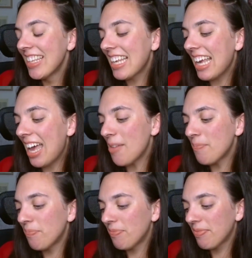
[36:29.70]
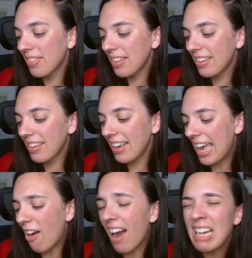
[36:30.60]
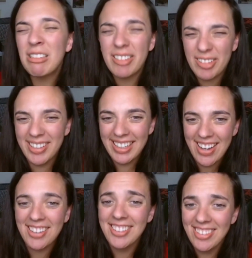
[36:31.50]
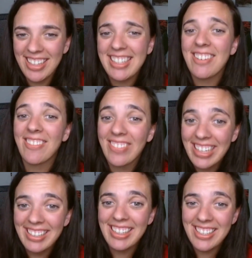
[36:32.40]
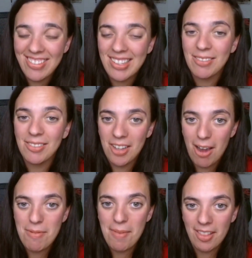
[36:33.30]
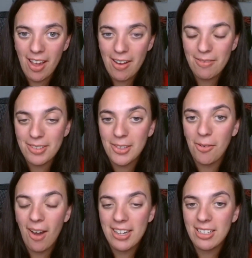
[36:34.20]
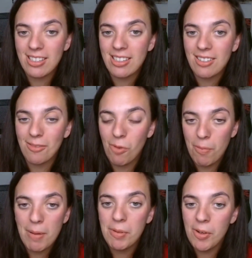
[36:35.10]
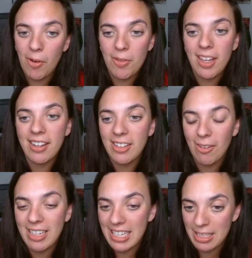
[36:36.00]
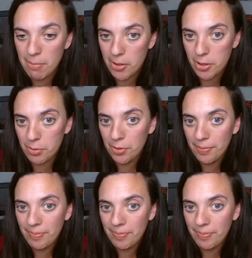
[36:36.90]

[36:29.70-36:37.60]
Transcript: And I could do this. I could do this at a really stressful time in my life. So I just want people to know that, it is possible.